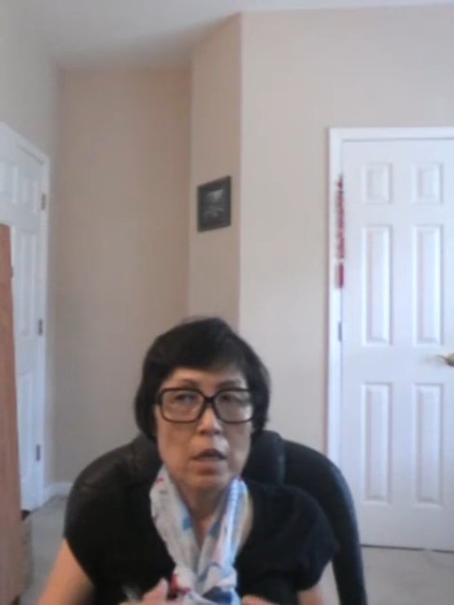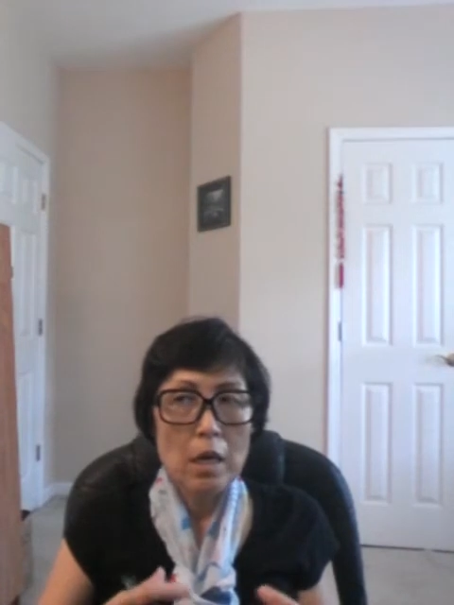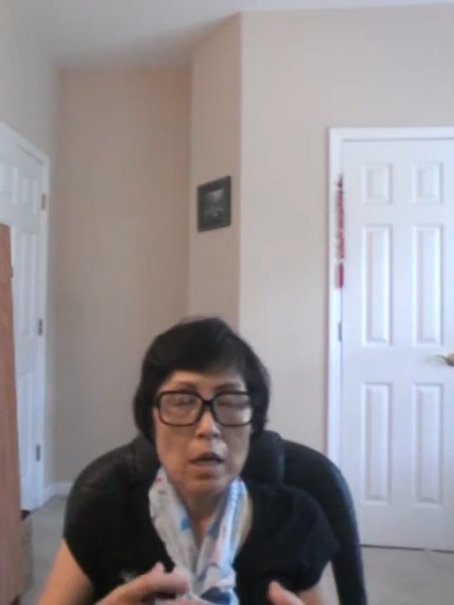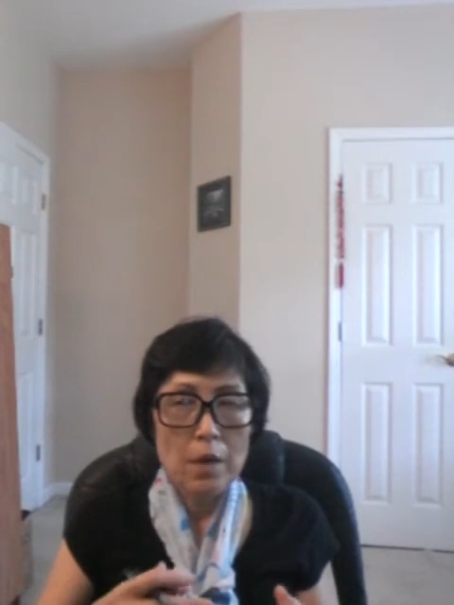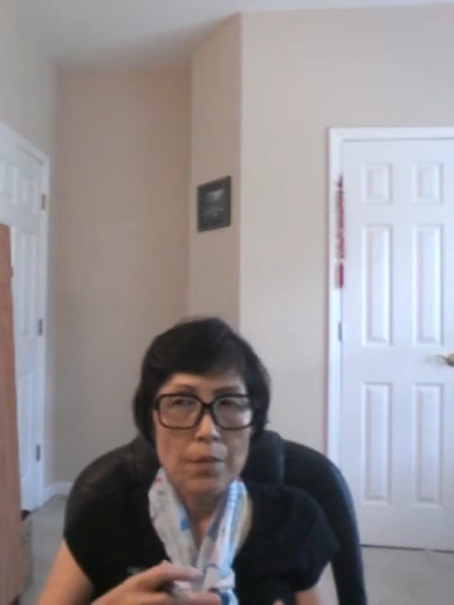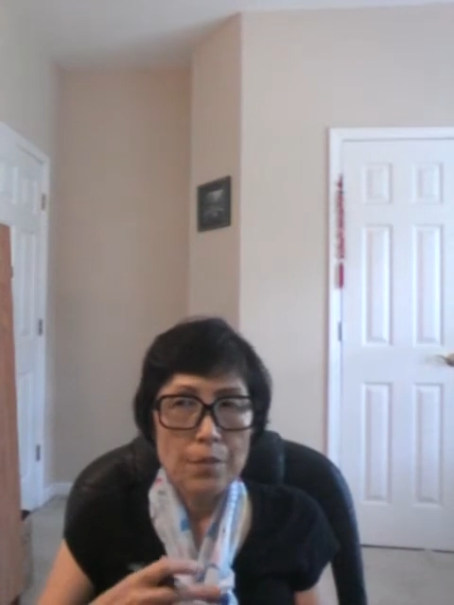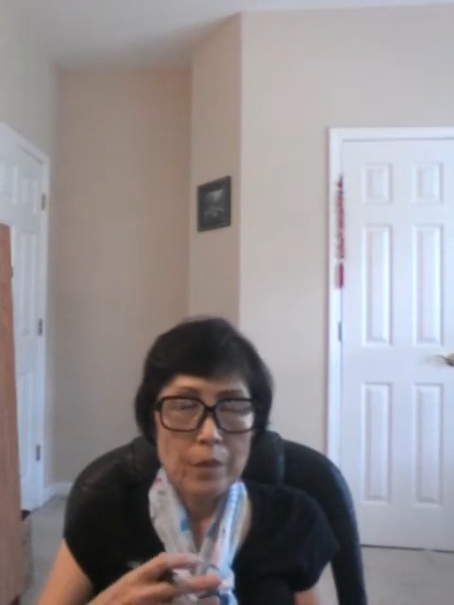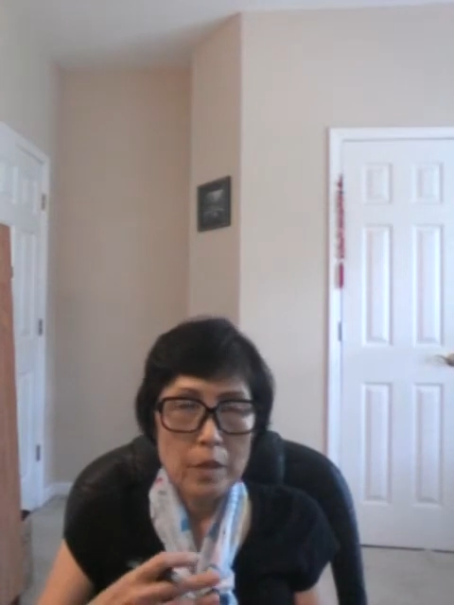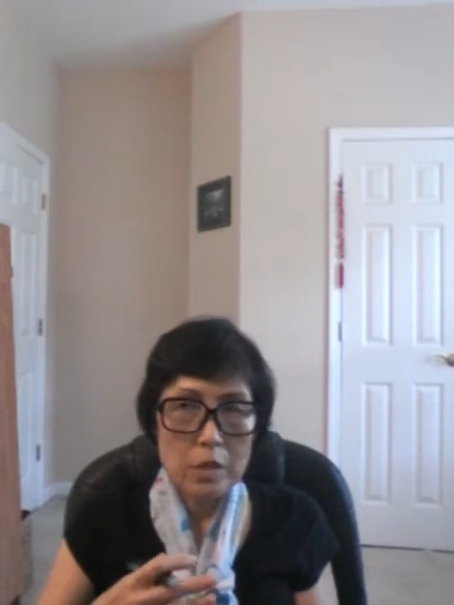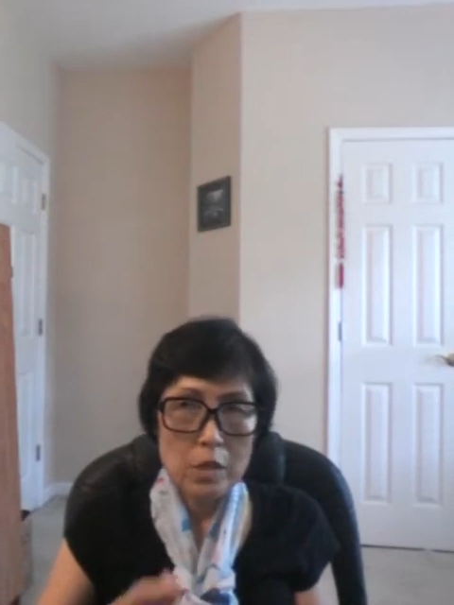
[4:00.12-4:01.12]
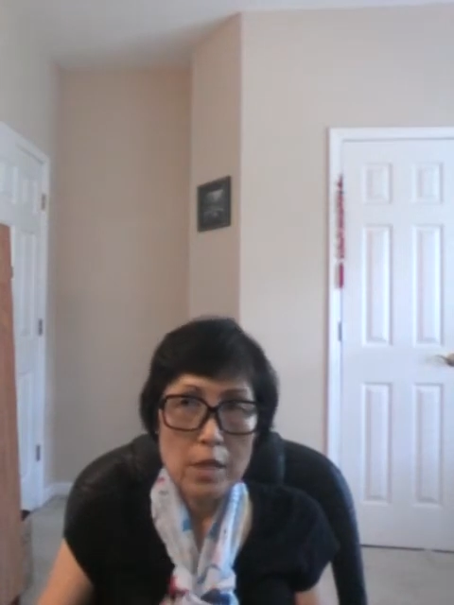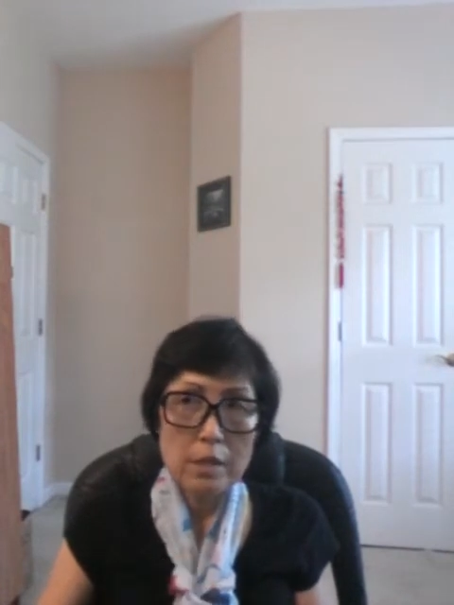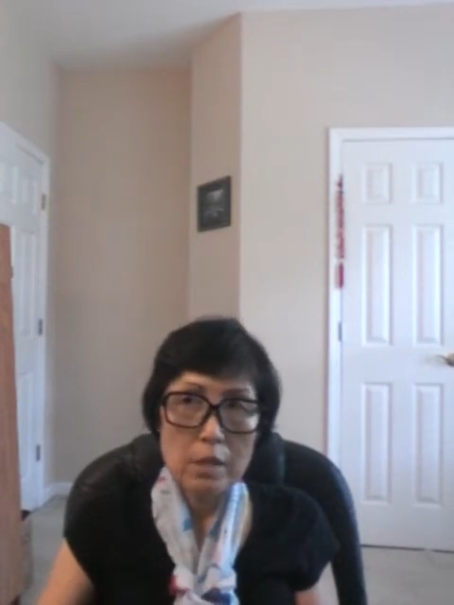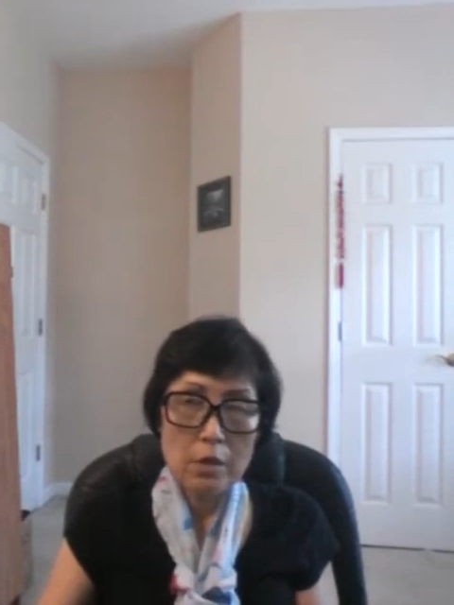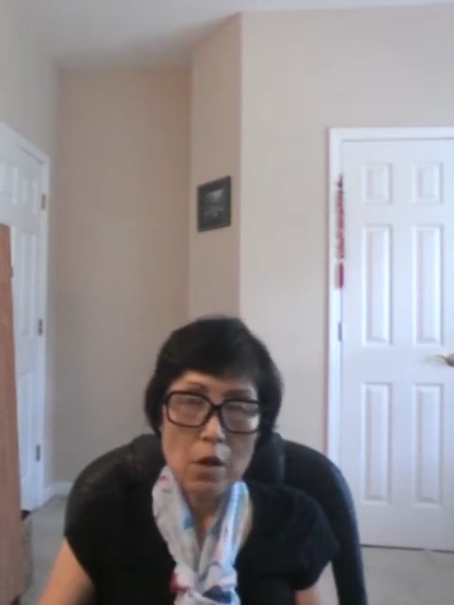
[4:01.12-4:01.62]
Um, the
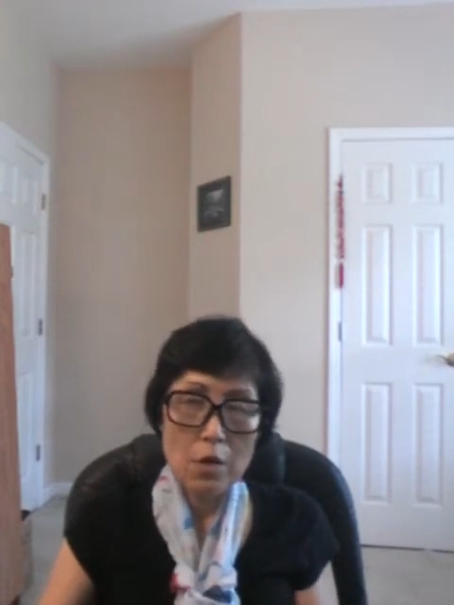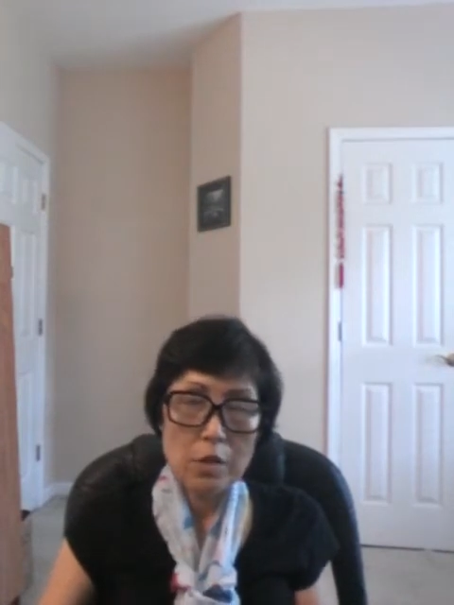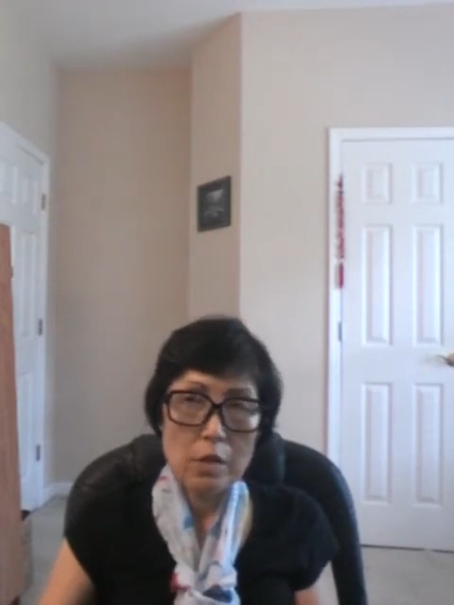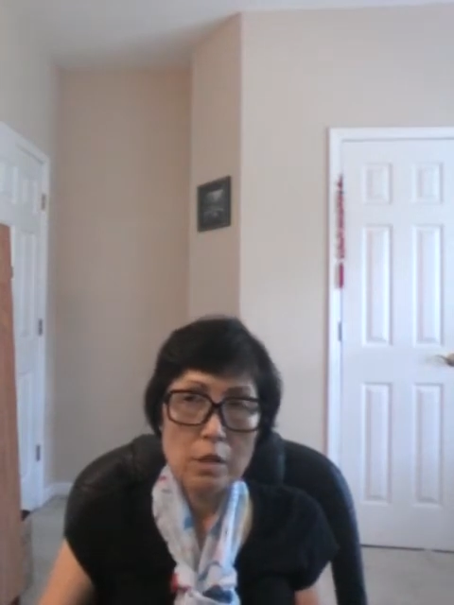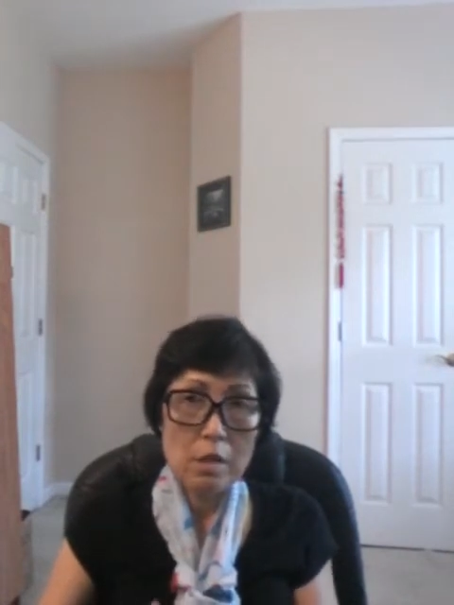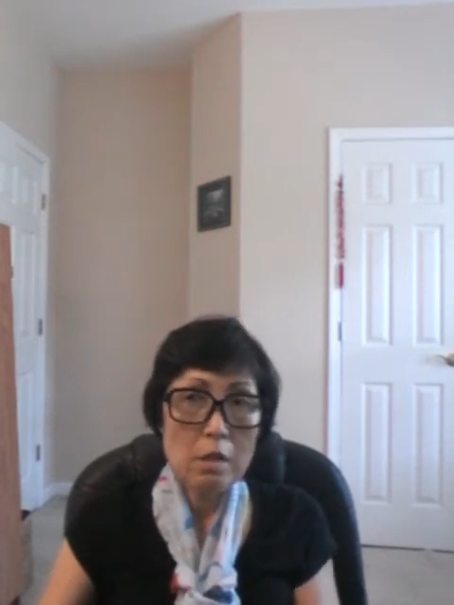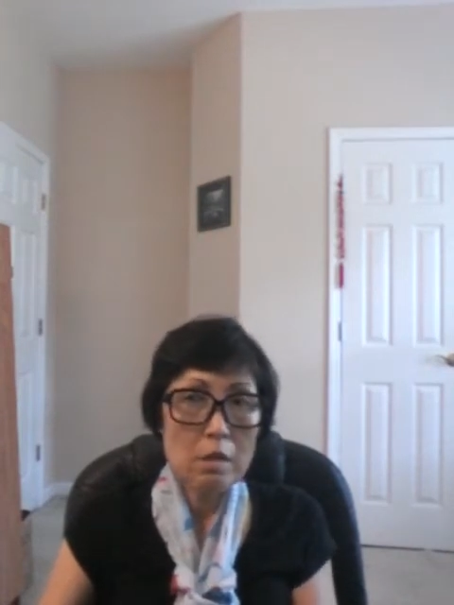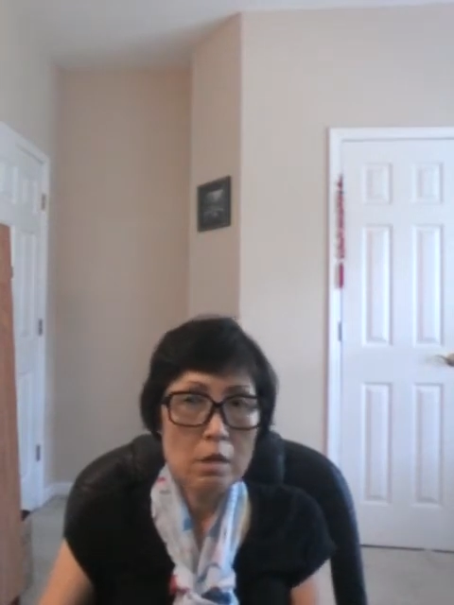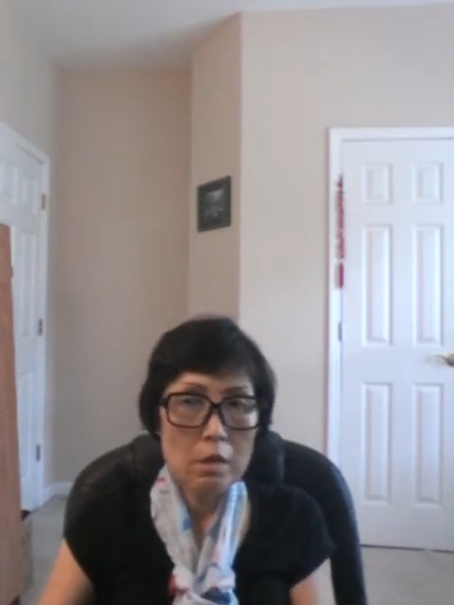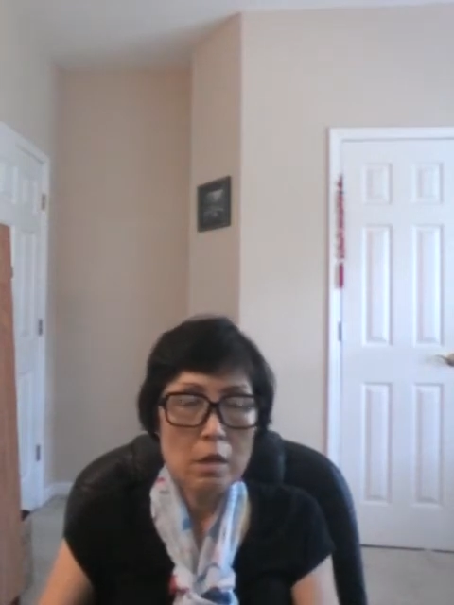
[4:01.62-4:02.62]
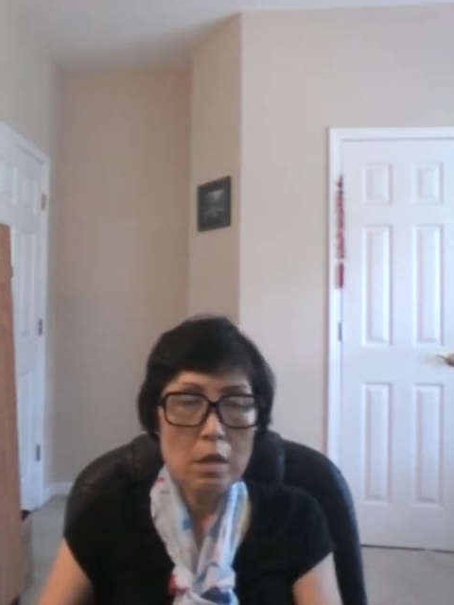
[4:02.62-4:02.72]
genetic causes either